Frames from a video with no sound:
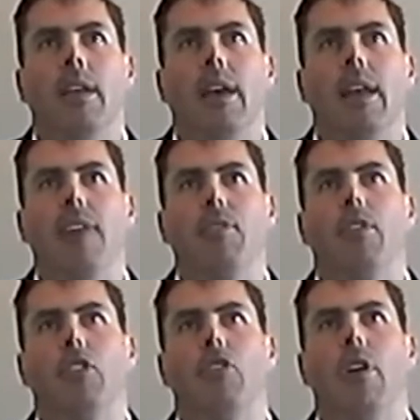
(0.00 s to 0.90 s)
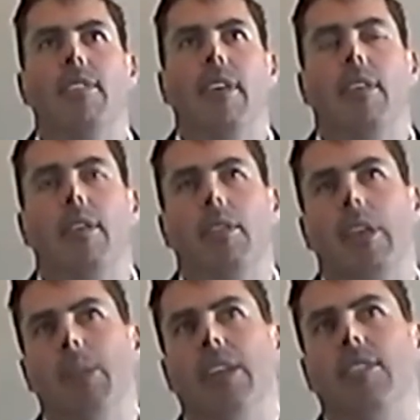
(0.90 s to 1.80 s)
and I've got the, trans the, the
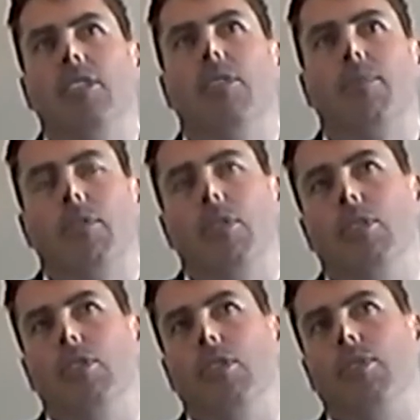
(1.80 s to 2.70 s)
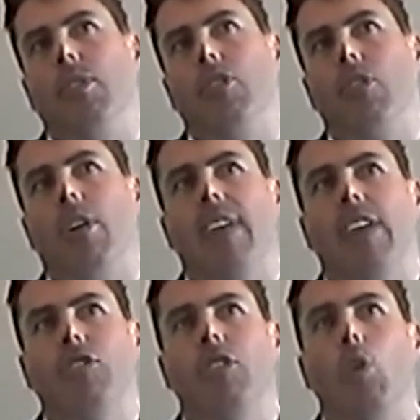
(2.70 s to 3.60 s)
ability to, to, to view the
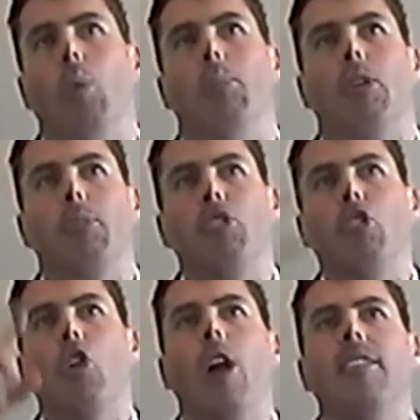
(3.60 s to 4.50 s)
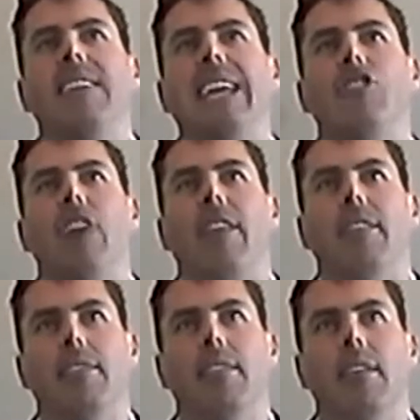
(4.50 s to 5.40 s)
transactions in your books, but you can't see each other's.